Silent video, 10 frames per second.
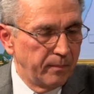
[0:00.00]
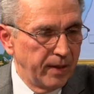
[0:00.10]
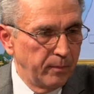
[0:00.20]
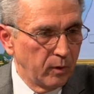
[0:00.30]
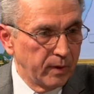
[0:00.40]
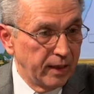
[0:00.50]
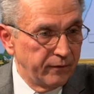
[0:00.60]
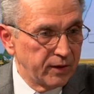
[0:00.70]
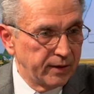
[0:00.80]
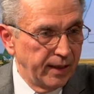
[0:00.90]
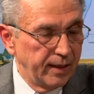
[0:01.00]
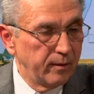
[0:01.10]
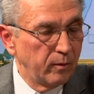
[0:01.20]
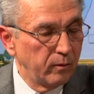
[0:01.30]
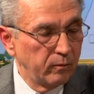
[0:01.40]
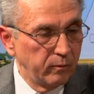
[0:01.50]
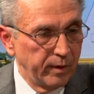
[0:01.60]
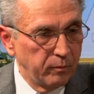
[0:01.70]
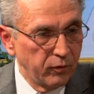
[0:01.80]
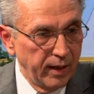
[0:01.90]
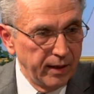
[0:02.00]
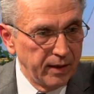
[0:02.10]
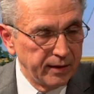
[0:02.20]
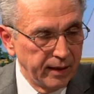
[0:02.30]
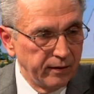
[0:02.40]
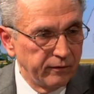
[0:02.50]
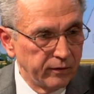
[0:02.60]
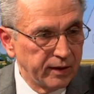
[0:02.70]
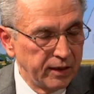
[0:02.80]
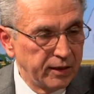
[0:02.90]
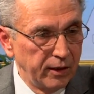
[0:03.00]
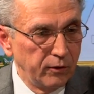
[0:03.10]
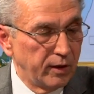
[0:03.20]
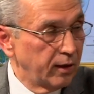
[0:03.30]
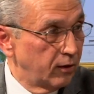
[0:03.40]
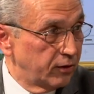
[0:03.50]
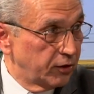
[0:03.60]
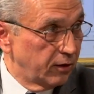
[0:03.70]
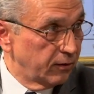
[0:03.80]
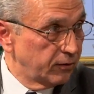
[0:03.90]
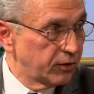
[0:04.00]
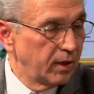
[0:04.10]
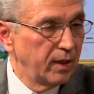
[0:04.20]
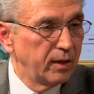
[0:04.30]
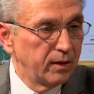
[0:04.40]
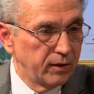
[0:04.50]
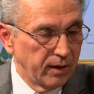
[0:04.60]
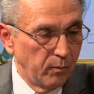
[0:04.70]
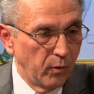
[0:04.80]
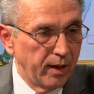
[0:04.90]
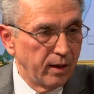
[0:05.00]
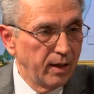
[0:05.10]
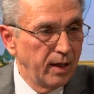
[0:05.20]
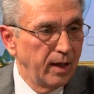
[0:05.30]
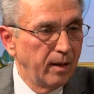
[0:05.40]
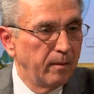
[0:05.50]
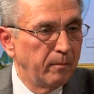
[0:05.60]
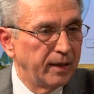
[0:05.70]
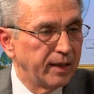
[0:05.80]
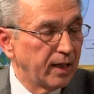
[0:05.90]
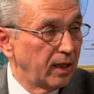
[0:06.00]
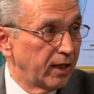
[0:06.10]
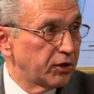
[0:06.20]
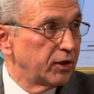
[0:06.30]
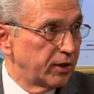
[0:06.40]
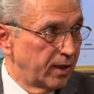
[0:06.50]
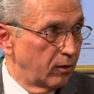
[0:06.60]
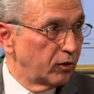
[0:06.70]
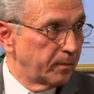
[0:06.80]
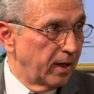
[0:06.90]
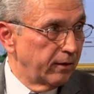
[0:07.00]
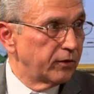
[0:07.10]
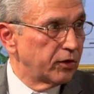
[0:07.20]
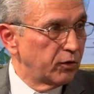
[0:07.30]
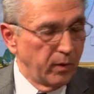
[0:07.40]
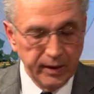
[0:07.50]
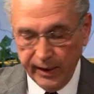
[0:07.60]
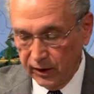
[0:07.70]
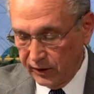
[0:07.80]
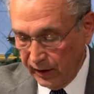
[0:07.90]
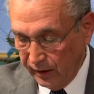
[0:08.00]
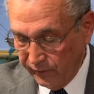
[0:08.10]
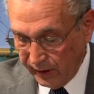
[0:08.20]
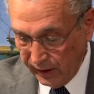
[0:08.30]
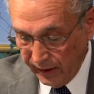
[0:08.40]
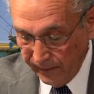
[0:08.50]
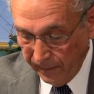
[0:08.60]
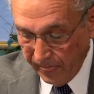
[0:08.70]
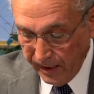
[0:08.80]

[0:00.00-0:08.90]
the people were devastated, we pray that they continue to go to church somewhere, but the collections in those parishes went down significantly.